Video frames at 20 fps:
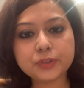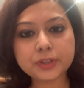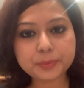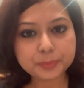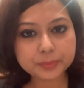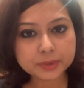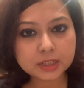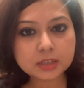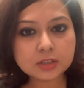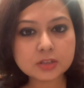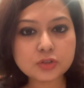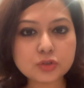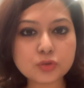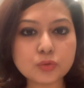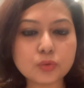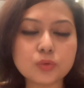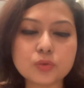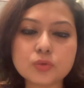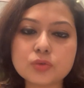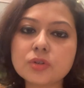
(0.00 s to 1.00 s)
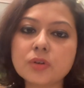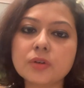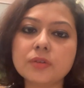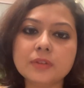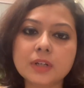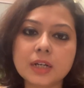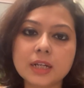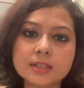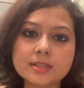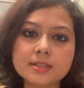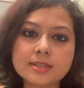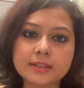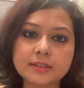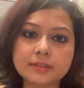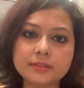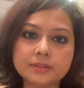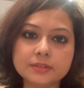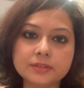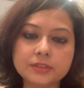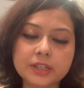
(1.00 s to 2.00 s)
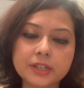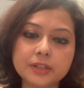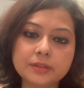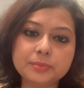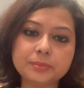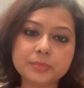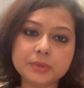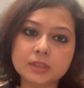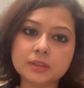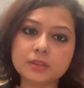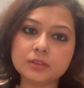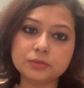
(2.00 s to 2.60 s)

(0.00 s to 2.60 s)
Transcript: pillar stones of client-centered therapy.